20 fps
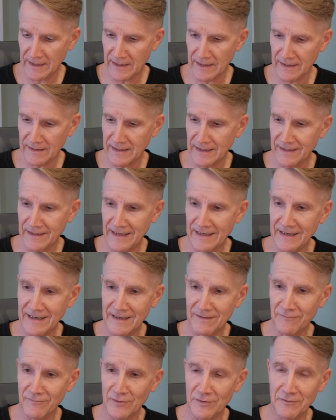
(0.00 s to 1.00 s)
then I
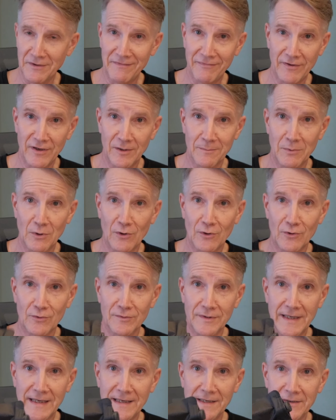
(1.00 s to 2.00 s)
have a refillable
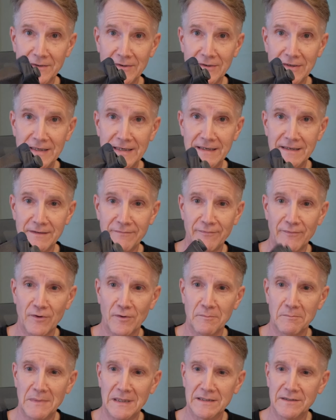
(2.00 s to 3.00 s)
container here
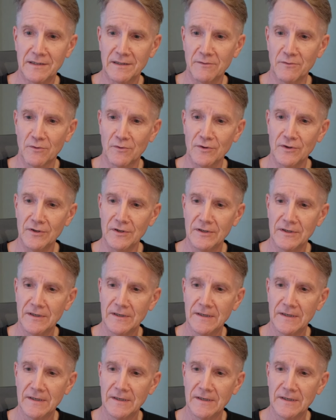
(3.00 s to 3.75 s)
from Matador,